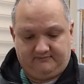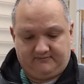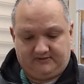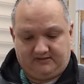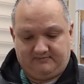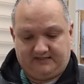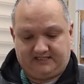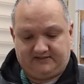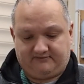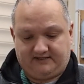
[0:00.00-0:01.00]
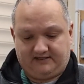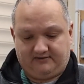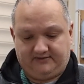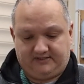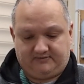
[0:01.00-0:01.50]
It's got a massive rag
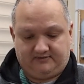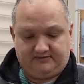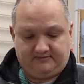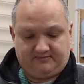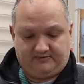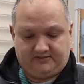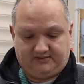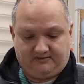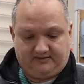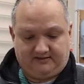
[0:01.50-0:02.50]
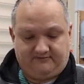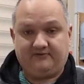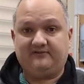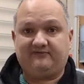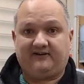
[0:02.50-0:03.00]
on this one. Maybe just knock that off with
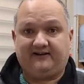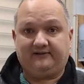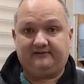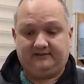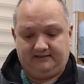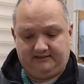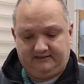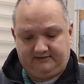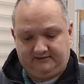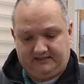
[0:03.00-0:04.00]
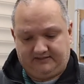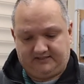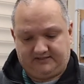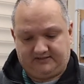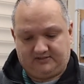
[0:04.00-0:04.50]
a file. Yeah, this
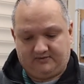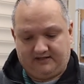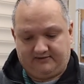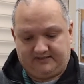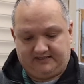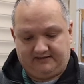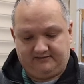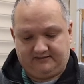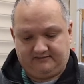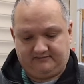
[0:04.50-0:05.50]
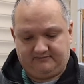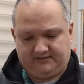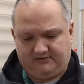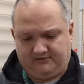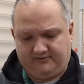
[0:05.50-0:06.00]
is the squarest end. It's
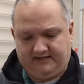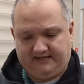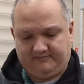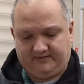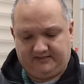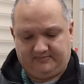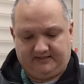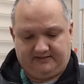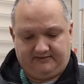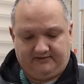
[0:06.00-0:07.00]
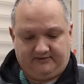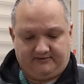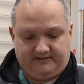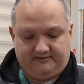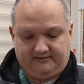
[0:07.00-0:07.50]
not great, but it's better than the other
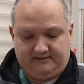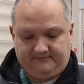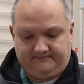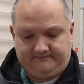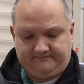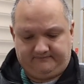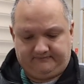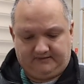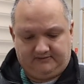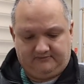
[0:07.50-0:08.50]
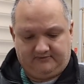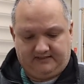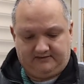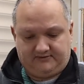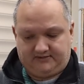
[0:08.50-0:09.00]
end.
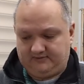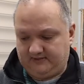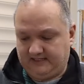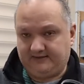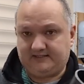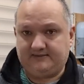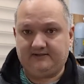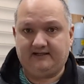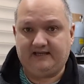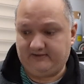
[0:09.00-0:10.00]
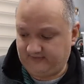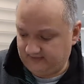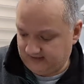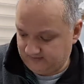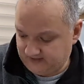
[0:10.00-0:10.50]
Right, so we'll get this in the lathe
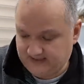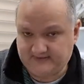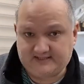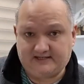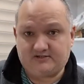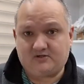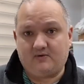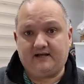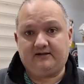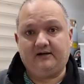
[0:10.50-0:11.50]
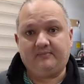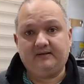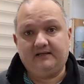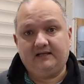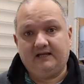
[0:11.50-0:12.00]
and we'll get this end squared up,
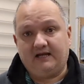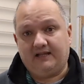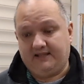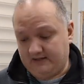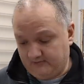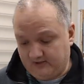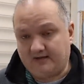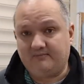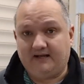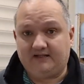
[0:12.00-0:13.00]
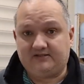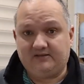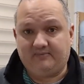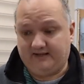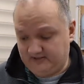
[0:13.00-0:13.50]
and then we'll come back to the
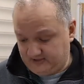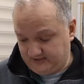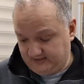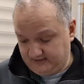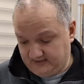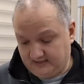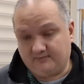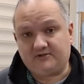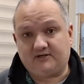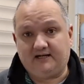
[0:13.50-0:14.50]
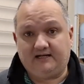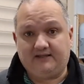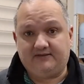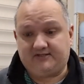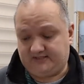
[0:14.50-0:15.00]
bench and we'll try and get
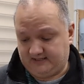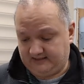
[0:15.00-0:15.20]
this